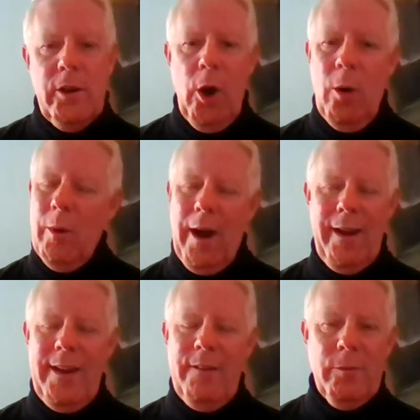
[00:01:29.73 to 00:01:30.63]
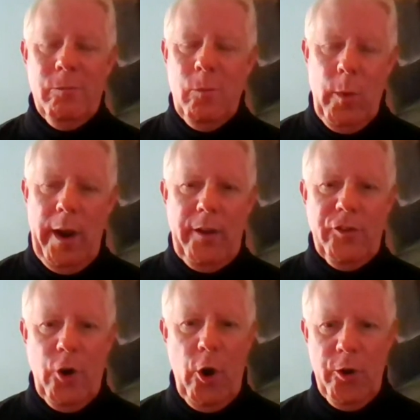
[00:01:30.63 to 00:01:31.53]
you know, even when I
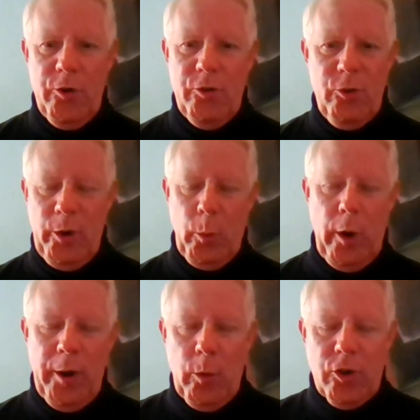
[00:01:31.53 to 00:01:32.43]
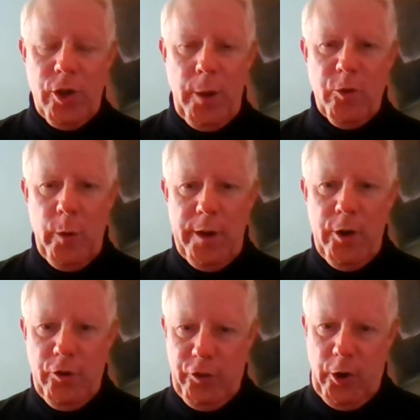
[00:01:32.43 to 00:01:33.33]
started doing writing workshops 20
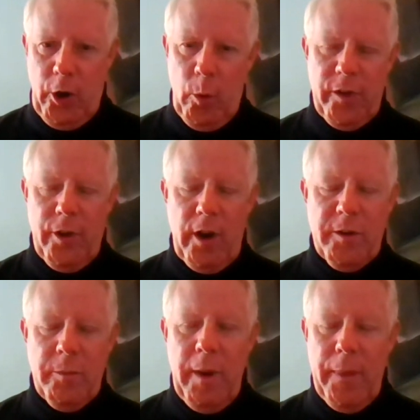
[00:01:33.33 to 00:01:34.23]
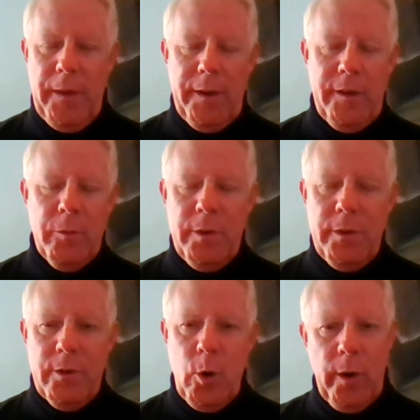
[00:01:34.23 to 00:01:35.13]
years ago, we talked about the need to
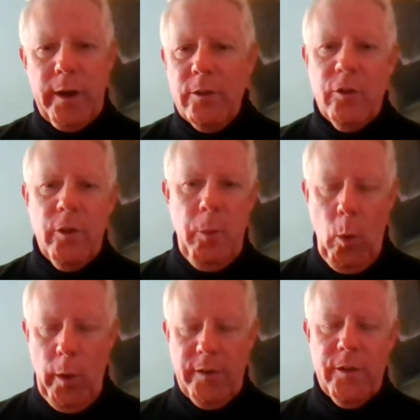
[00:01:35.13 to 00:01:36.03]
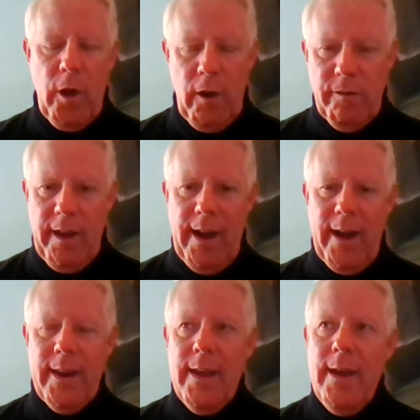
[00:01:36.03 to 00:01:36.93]
be quick and to the point and all of
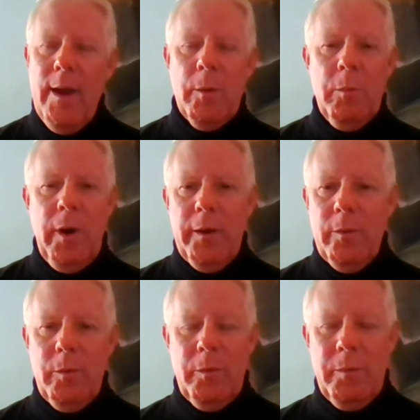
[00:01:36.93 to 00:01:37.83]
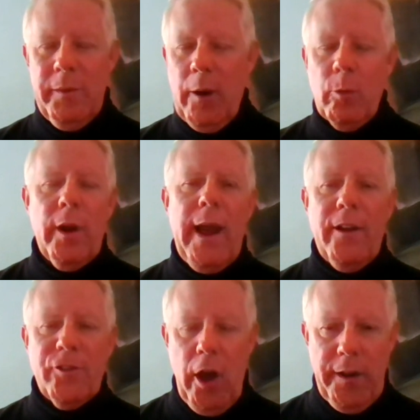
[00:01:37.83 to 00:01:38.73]
that. But that really
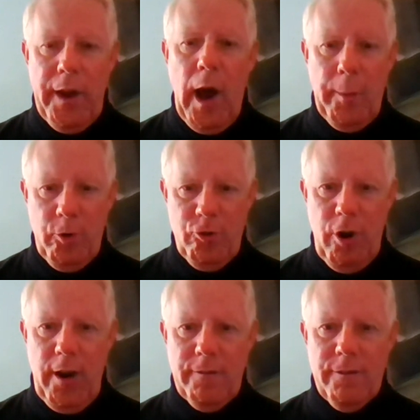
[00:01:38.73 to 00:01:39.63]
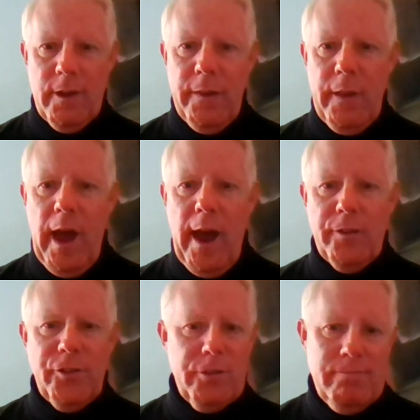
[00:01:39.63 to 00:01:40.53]
has gone into hyperdrive in the
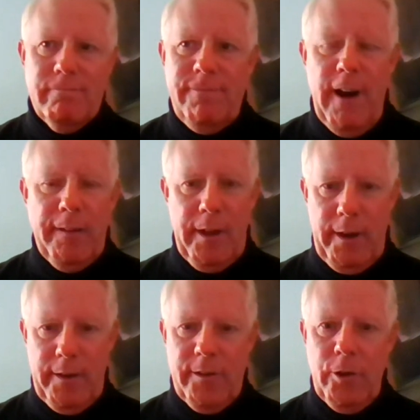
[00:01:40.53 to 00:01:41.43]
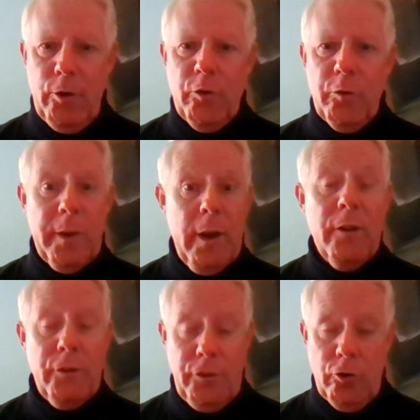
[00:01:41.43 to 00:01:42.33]
last 5 to 8 years
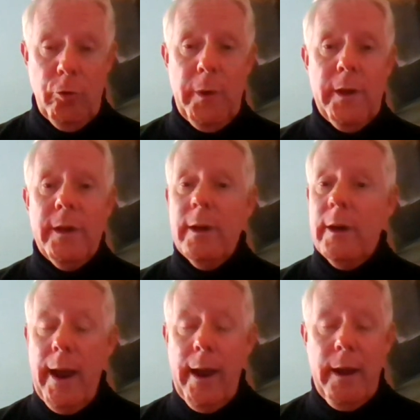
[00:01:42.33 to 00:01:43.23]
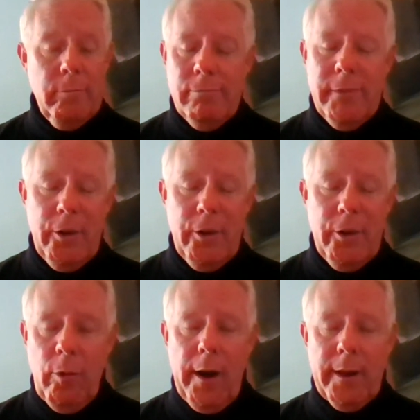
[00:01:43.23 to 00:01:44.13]
because of social media and
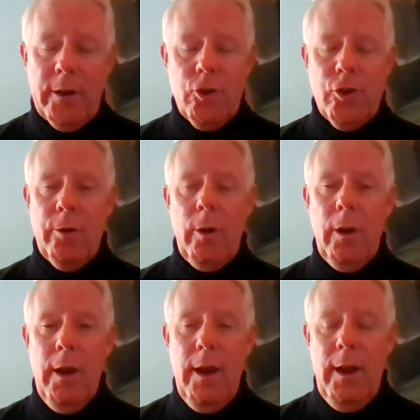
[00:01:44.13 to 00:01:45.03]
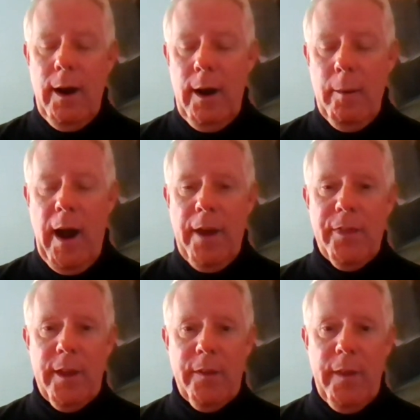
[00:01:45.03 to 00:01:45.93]
internet writing in general.
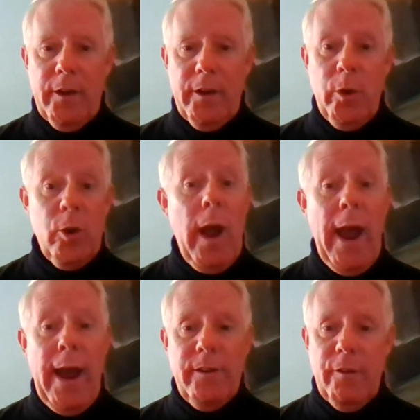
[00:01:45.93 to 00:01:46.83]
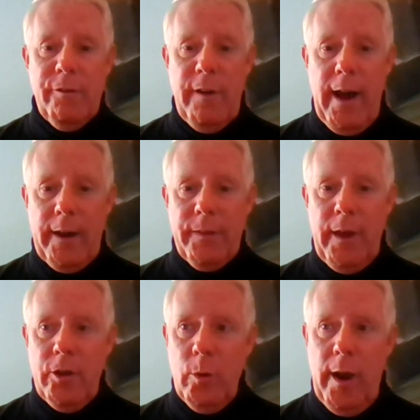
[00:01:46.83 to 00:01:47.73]
I think that when you add to the fact
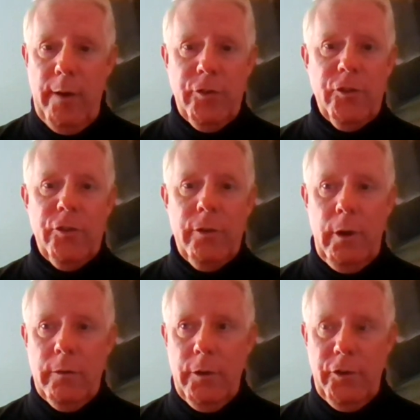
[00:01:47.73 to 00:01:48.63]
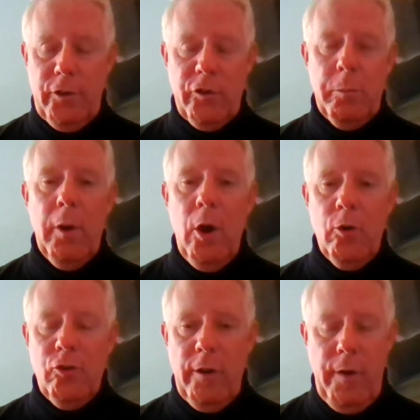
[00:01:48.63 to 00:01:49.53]
that you have this
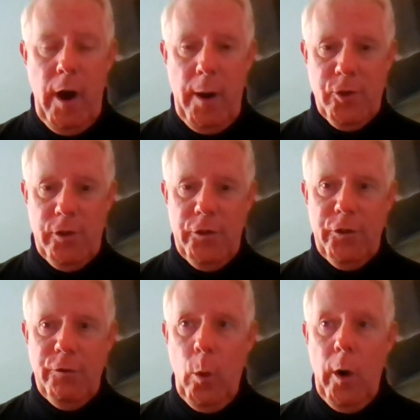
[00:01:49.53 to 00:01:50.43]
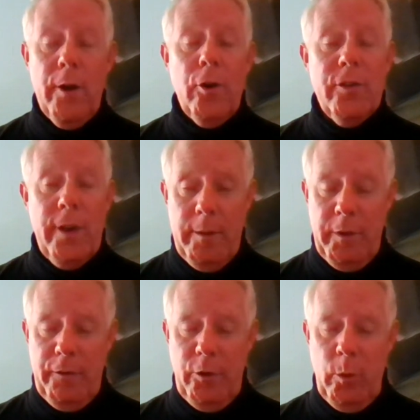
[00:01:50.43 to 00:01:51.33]
explosion of options for
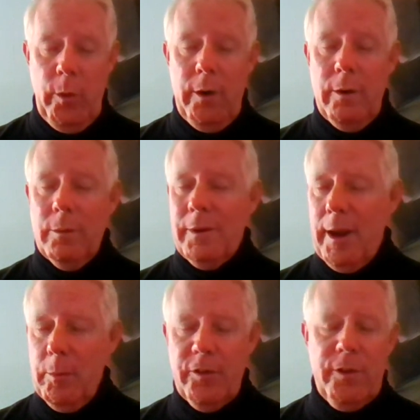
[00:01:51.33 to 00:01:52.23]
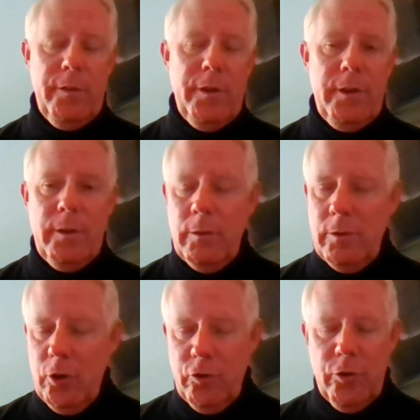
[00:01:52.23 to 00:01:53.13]
entertainment, if you will, cable TV,
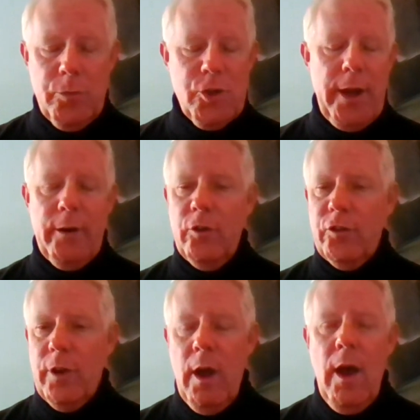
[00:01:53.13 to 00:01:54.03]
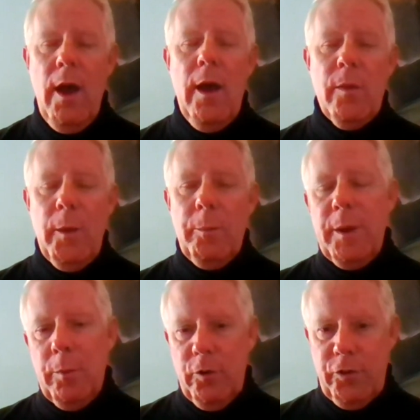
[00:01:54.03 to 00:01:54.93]
YouTube channels, that
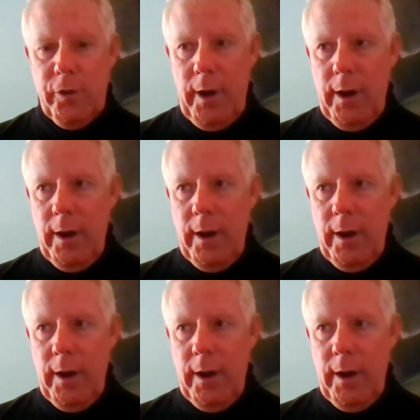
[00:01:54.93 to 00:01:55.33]
people's